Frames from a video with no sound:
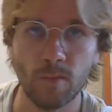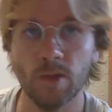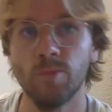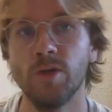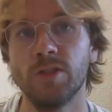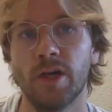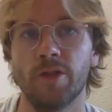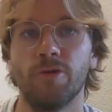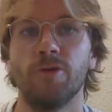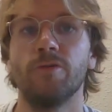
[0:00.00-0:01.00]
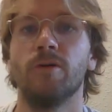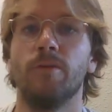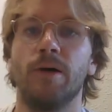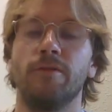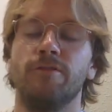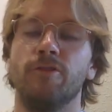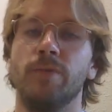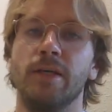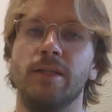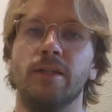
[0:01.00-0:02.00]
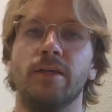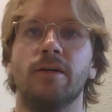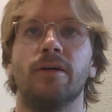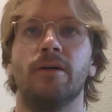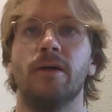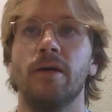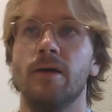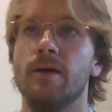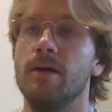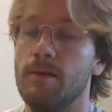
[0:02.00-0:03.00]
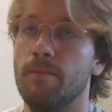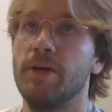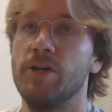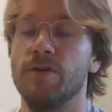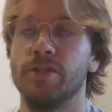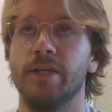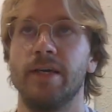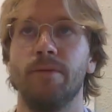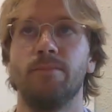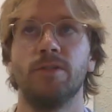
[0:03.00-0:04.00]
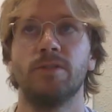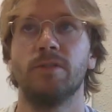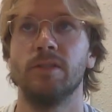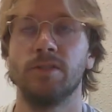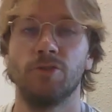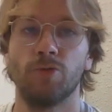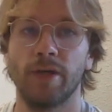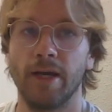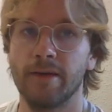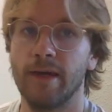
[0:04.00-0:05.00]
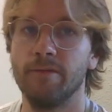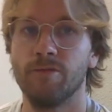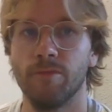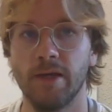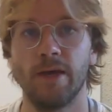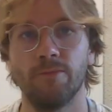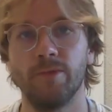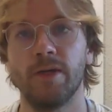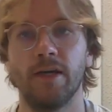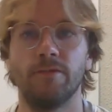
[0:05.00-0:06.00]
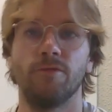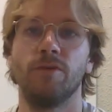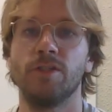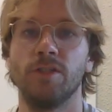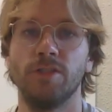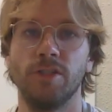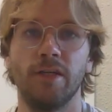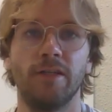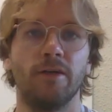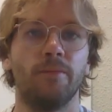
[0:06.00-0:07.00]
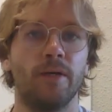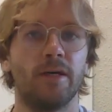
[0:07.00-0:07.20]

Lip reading: once I thought about filming in my university campus, the story kind of came from there, and we kind of reverse engineered it a bit,